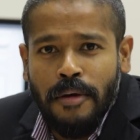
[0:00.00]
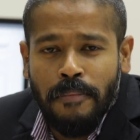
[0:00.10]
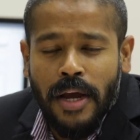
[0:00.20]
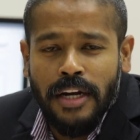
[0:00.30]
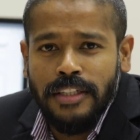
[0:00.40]

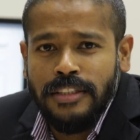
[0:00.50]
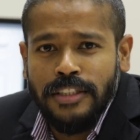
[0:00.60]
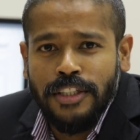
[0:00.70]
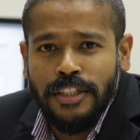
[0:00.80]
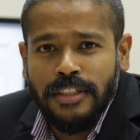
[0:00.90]
mainly
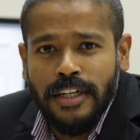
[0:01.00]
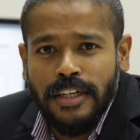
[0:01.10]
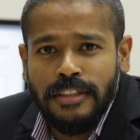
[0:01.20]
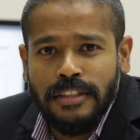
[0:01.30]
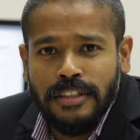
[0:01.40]
teaching
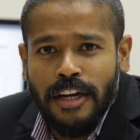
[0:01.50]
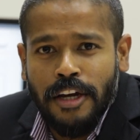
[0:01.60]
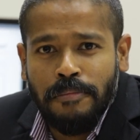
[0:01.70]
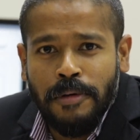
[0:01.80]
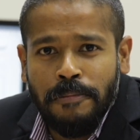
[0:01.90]
drainage
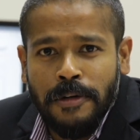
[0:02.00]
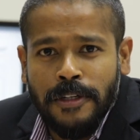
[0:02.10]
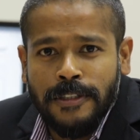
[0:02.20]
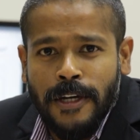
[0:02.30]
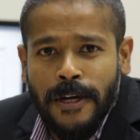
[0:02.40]
design, pavement
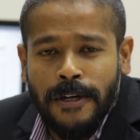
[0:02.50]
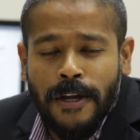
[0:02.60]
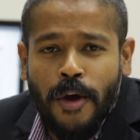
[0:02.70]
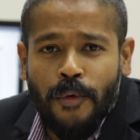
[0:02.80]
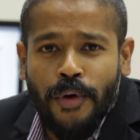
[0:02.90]
design,
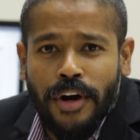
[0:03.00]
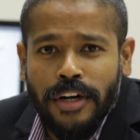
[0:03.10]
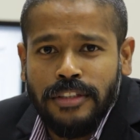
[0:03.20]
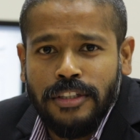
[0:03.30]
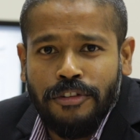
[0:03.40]

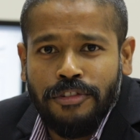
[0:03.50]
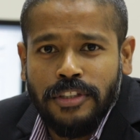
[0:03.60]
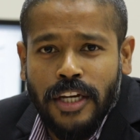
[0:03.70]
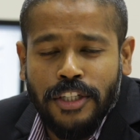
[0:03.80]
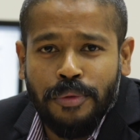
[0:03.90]
varying
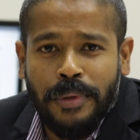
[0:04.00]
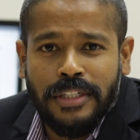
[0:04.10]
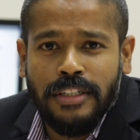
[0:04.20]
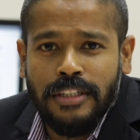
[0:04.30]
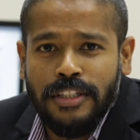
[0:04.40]
surface and
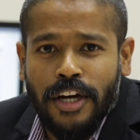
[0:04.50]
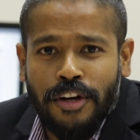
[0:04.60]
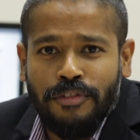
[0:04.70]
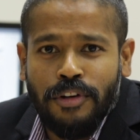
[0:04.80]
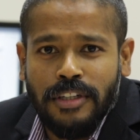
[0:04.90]
geometric
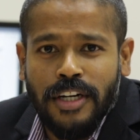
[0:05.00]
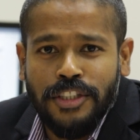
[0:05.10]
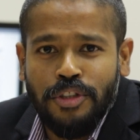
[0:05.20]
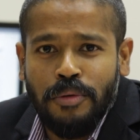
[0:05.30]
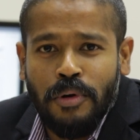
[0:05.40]
design for the
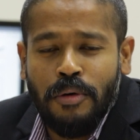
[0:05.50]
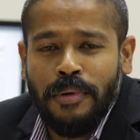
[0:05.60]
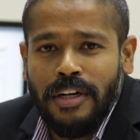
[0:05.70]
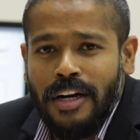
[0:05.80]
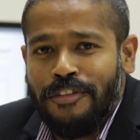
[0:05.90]
graduate
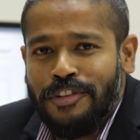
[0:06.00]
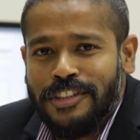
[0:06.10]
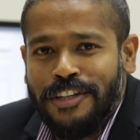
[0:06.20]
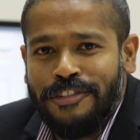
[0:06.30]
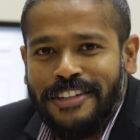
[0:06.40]
diploma at level
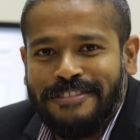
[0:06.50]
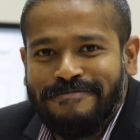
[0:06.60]
7.